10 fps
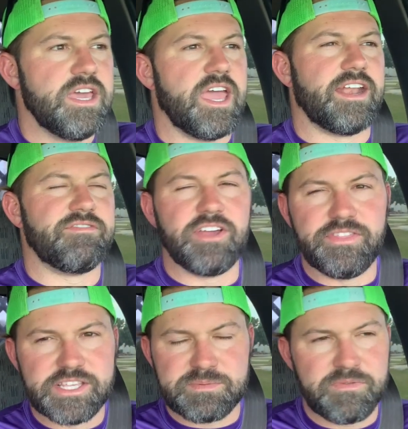And I've done
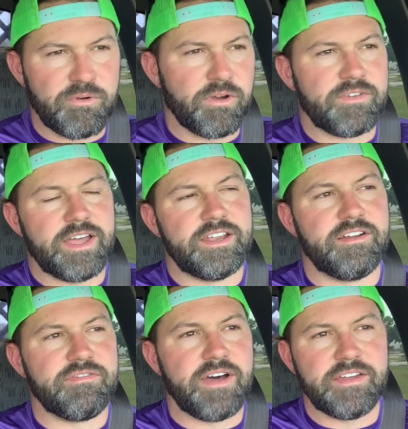this before. I've gotten
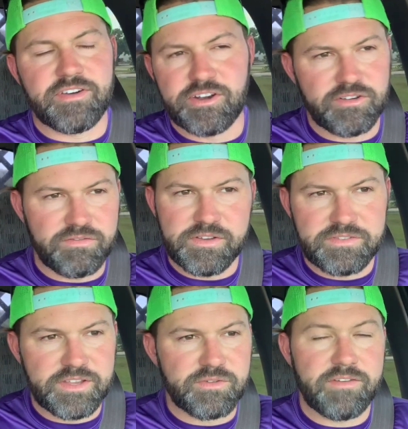into
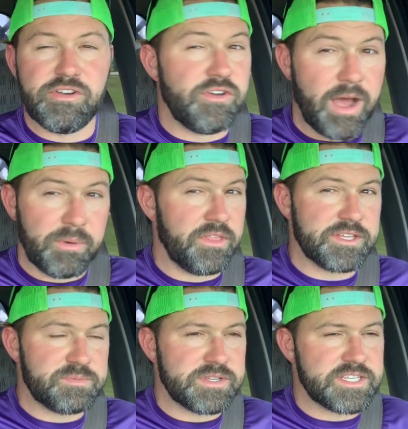550 in revenue, not with
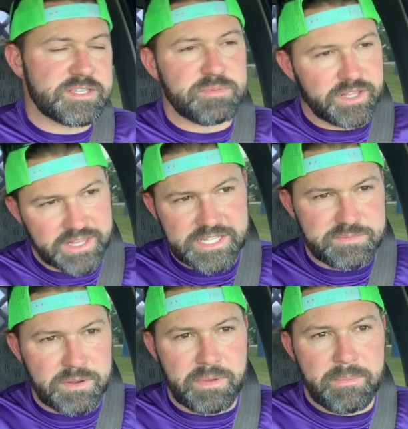this business, but like that's
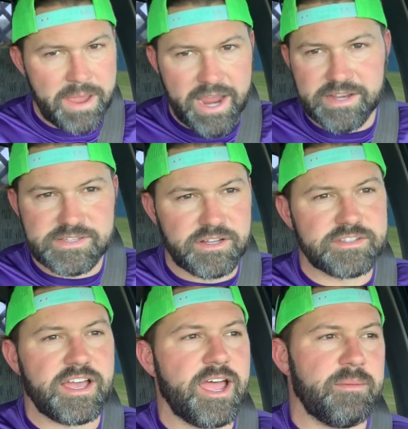been my max all
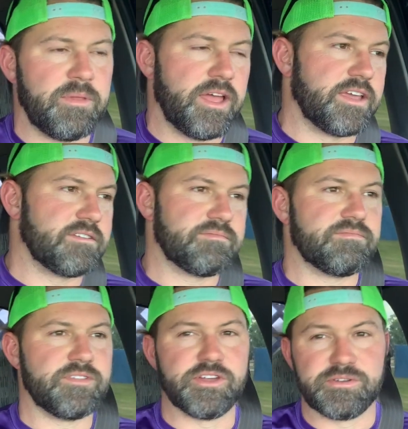time, like,
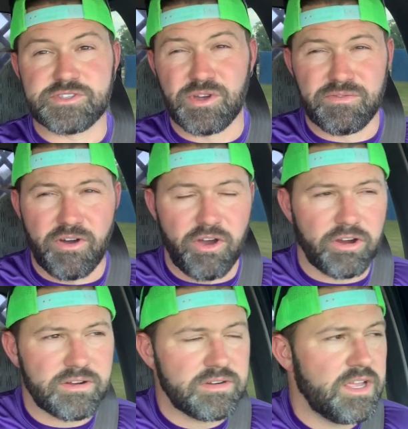you know, so
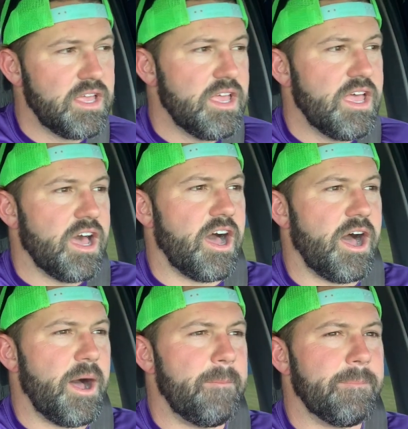far.
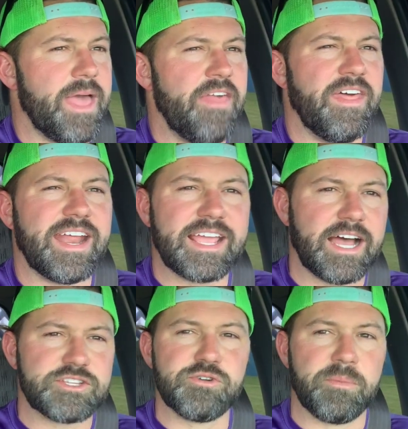Um, and then I
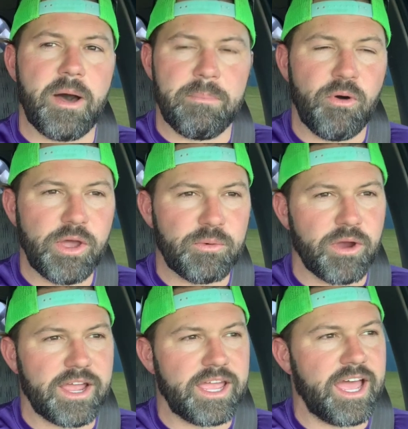got to a, a point where
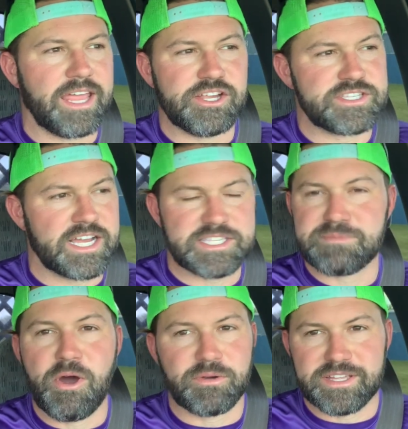I, I just got
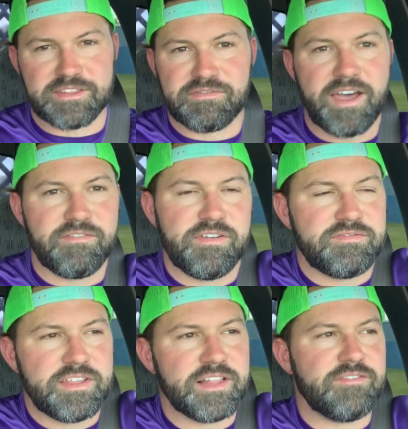smoked at the
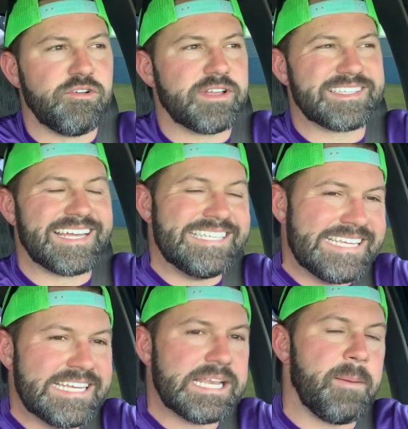550 level because I
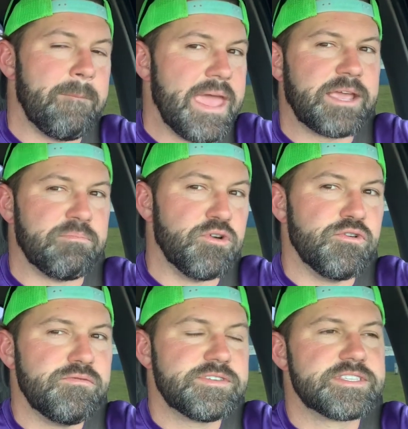didn't make
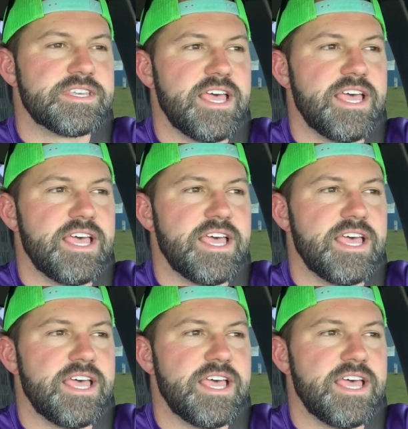moves.